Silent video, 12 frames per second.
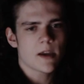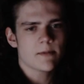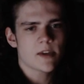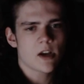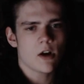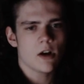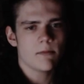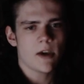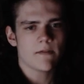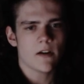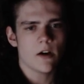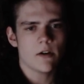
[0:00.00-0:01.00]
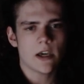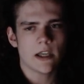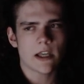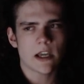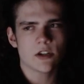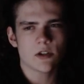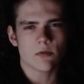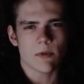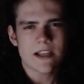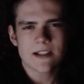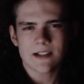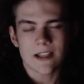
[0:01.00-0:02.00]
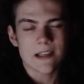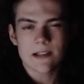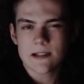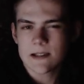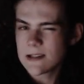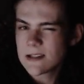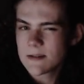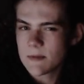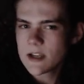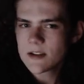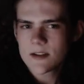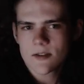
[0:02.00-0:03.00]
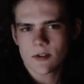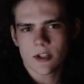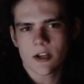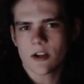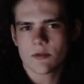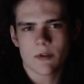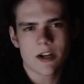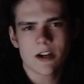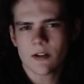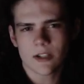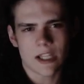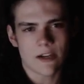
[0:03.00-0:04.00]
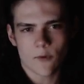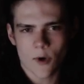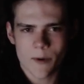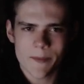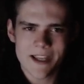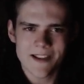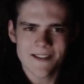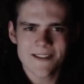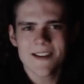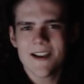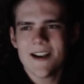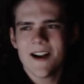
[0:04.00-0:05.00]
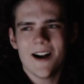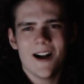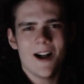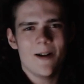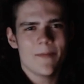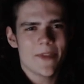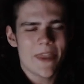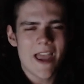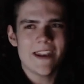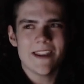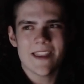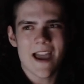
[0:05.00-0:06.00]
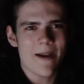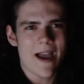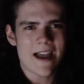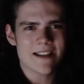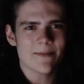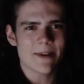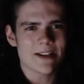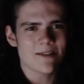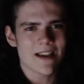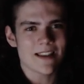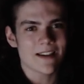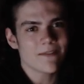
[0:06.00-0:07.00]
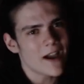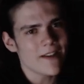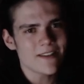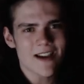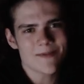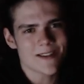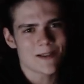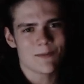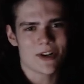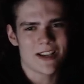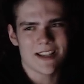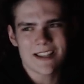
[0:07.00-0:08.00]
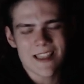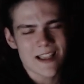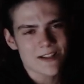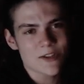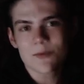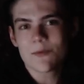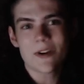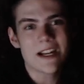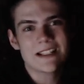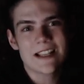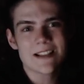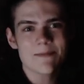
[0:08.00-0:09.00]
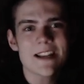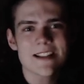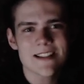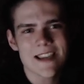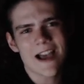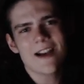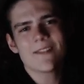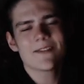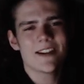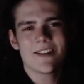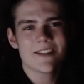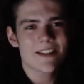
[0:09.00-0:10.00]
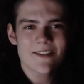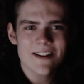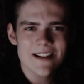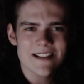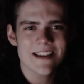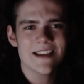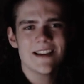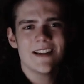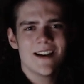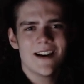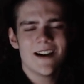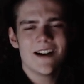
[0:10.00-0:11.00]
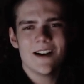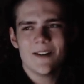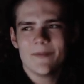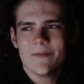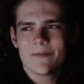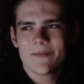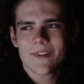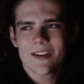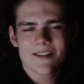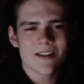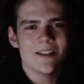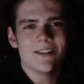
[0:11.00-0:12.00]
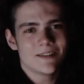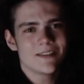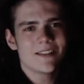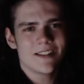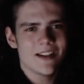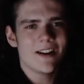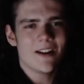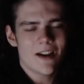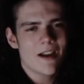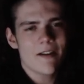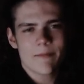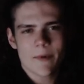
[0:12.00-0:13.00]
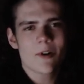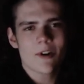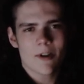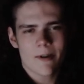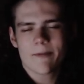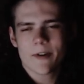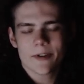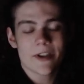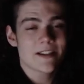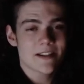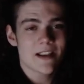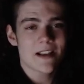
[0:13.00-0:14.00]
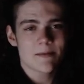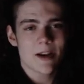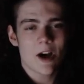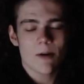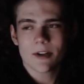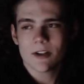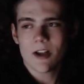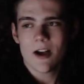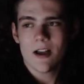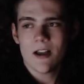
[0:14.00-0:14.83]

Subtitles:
I go on my phone and I just waste like 6 minutes scrolling on Twitter, or like 4 minutes. But then that adds up. I do that like 5 times in the morning, and then that's 20 less minutes I have, you know, and that's crazy. So you know, I've been going on my phone less, and that's been helping a lot.